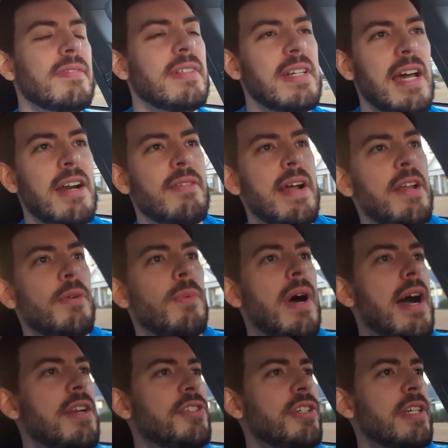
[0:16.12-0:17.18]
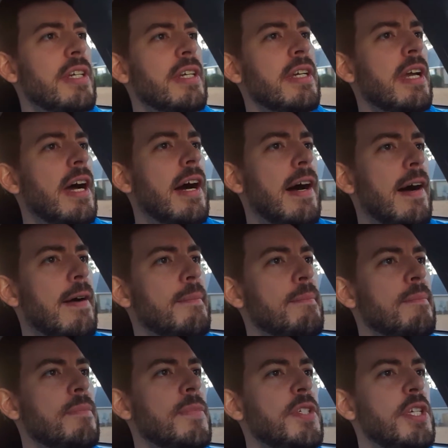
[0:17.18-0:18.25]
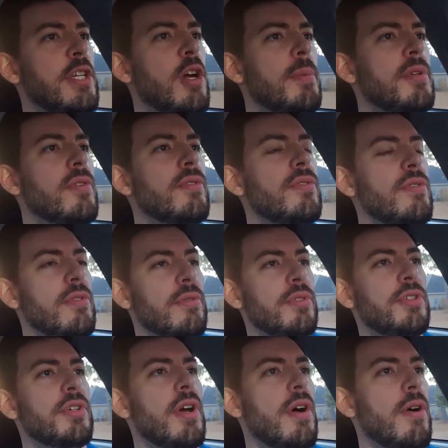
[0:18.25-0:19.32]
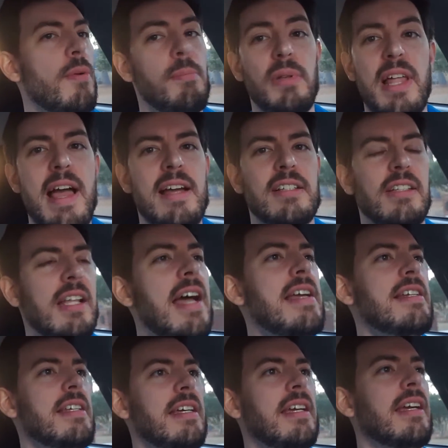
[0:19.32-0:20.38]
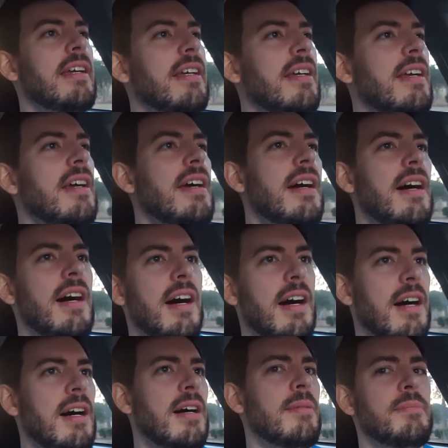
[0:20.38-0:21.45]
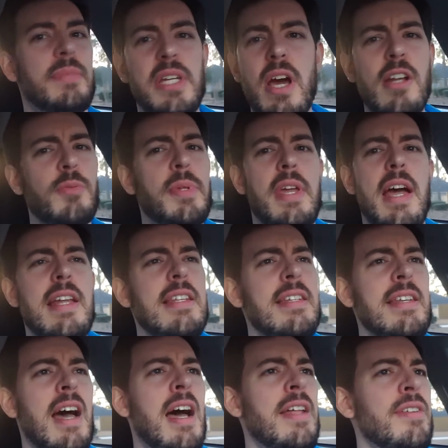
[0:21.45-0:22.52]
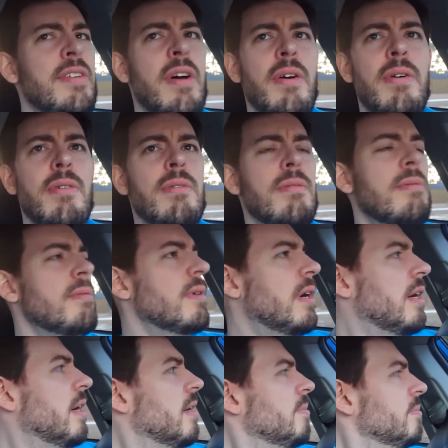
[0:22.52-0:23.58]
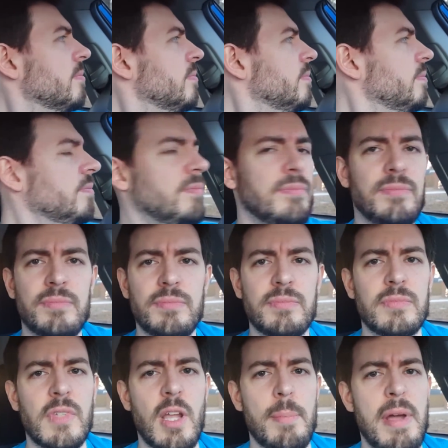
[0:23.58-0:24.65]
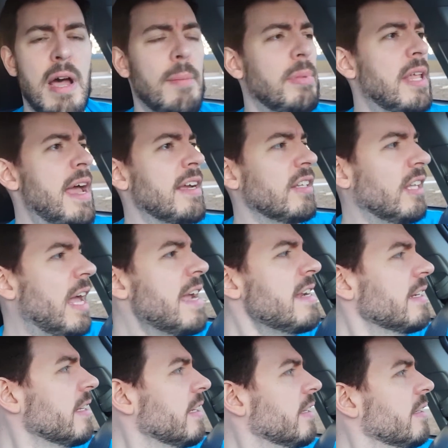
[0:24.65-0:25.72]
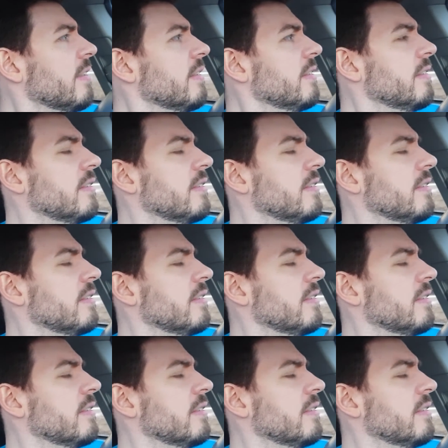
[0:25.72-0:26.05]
got around to watching CW's new show, Black Lightning. To be honest with you, I did not know about Black Lightning